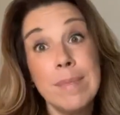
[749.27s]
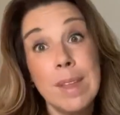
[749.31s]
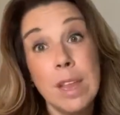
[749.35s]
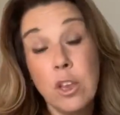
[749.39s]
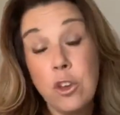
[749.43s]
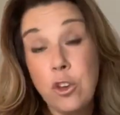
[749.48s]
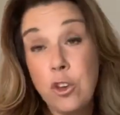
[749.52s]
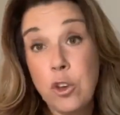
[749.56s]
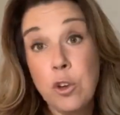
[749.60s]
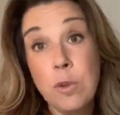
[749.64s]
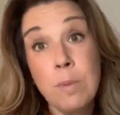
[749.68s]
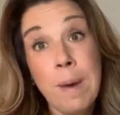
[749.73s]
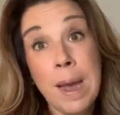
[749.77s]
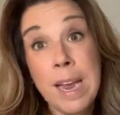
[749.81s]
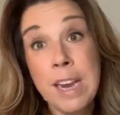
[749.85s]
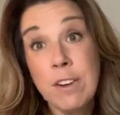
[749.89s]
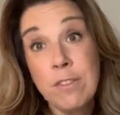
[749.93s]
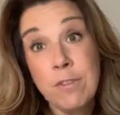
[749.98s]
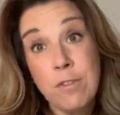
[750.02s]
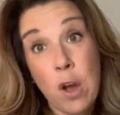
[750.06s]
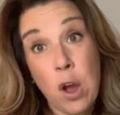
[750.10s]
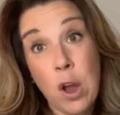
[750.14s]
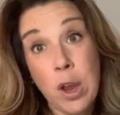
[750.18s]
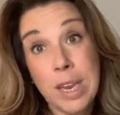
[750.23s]
You might
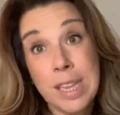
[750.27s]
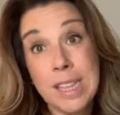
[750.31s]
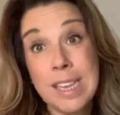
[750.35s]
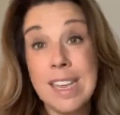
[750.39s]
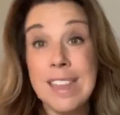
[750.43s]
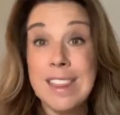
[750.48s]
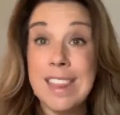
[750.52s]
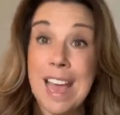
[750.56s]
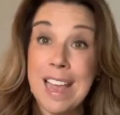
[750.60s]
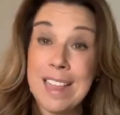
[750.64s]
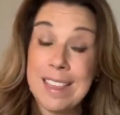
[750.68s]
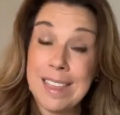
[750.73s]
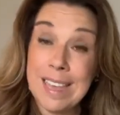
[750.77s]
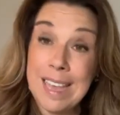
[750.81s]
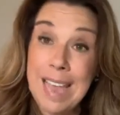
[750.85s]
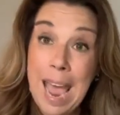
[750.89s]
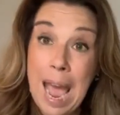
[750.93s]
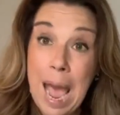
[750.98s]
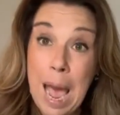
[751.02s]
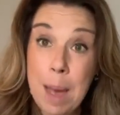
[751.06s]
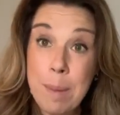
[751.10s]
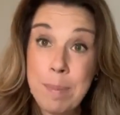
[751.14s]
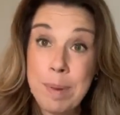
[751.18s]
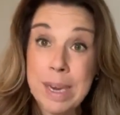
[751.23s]
find that the
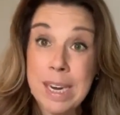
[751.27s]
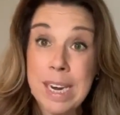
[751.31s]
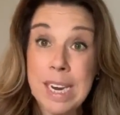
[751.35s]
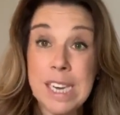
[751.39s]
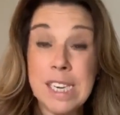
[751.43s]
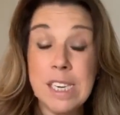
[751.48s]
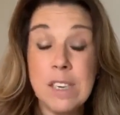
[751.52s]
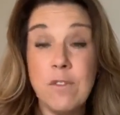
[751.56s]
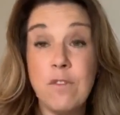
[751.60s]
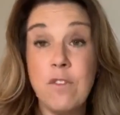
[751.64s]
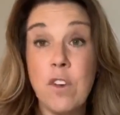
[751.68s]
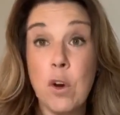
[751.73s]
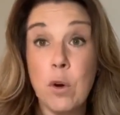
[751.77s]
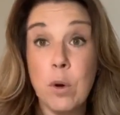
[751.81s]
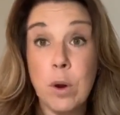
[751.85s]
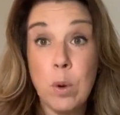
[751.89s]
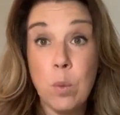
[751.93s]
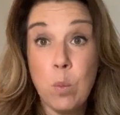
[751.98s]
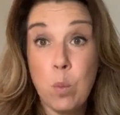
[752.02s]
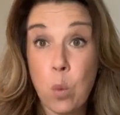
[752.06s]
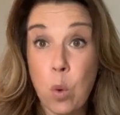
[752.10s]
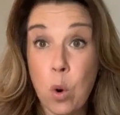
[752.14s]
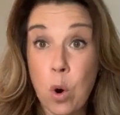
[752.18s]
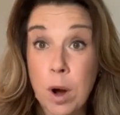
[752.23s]
cabin is very
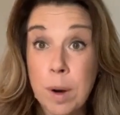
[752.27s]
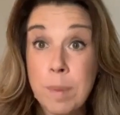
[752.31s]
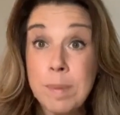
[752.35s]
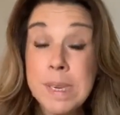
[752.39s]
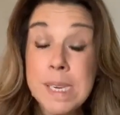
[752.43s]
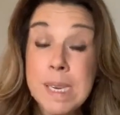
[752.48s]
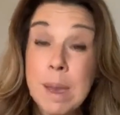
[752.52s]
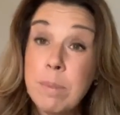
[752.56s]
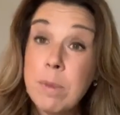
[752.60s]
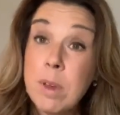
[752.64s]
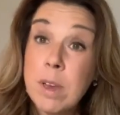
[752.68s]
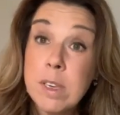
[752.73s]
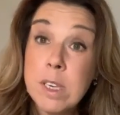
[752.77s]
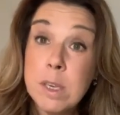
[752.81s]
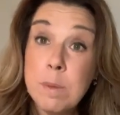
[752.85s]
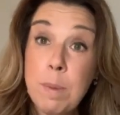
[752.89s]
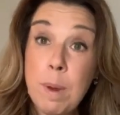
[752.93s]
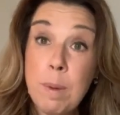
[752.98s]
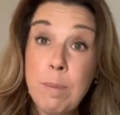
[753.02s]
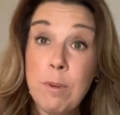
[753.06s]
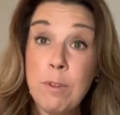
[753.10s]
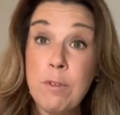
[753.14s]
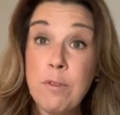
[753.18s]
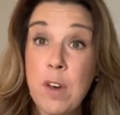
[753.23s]
warm. Sometimes
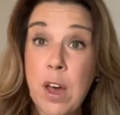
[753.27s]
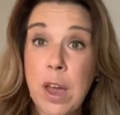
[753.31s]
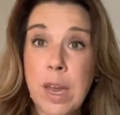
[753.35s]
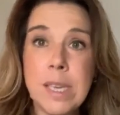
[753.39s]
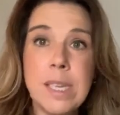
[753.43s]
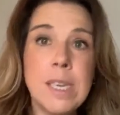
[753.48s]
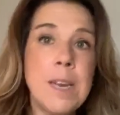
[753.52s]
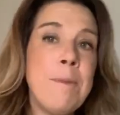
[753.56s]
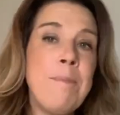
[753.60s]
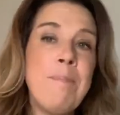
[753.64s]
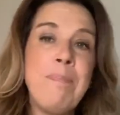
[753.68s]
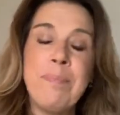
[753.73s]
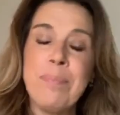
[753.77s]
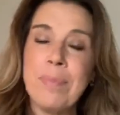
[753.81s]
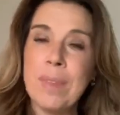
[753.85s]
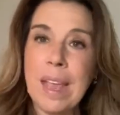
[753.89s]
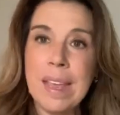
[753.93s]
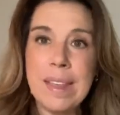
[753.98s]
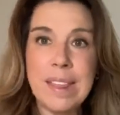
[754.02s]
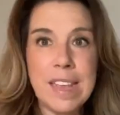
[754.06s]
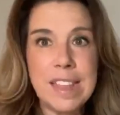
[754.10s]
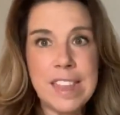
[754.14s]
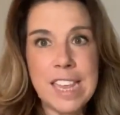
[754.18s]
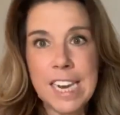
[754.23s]
people find
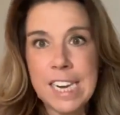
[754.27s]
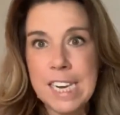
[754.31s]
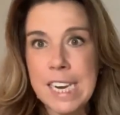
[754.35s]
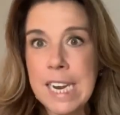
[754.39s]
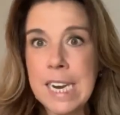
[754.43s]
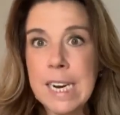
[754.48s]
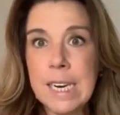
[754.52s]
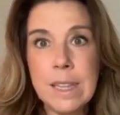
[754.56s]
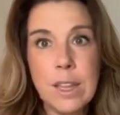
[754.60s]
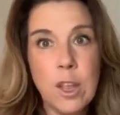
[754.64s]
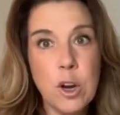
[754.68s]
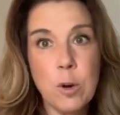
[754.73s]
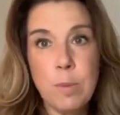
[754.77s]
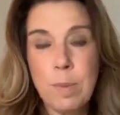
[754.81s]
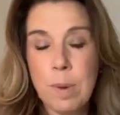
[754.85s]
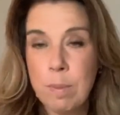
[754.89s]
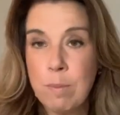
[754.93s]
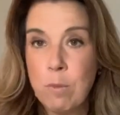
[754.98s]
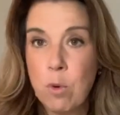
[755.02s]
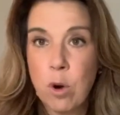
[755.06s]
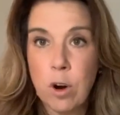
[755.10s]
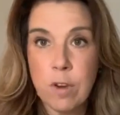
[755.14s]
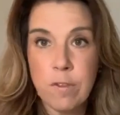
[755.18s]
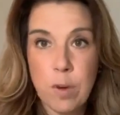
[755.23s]
that they need a little bit
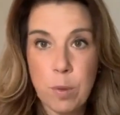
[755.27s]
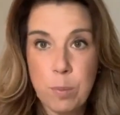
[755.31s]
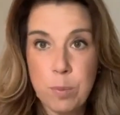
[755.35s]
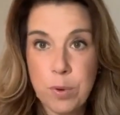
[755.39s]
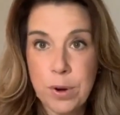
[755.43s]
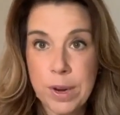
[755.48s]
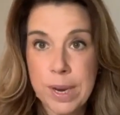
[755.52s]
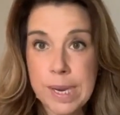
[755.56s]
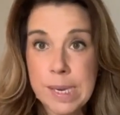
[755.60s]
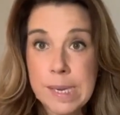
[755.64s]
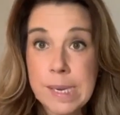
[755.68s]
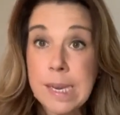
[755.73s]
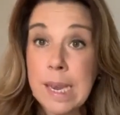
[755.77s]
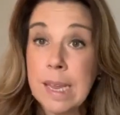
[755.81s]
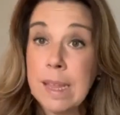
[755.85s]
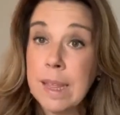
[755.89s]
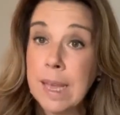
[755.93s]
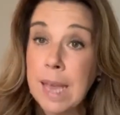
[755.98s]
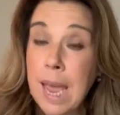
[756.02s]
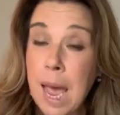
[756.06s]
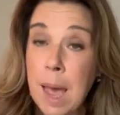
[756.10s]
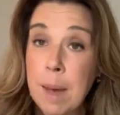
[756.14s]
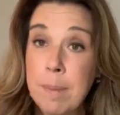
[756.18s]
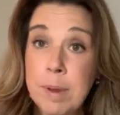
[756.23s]
more of a breeze in the
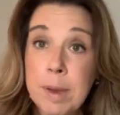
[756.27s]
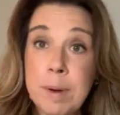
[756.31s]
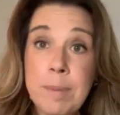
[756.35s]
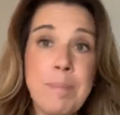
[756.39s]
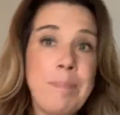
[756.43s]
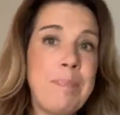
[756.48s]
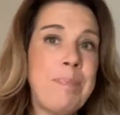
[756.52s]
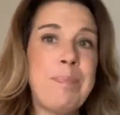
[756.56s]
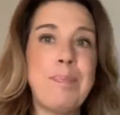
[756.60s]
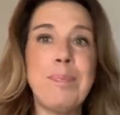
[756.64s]
cabin.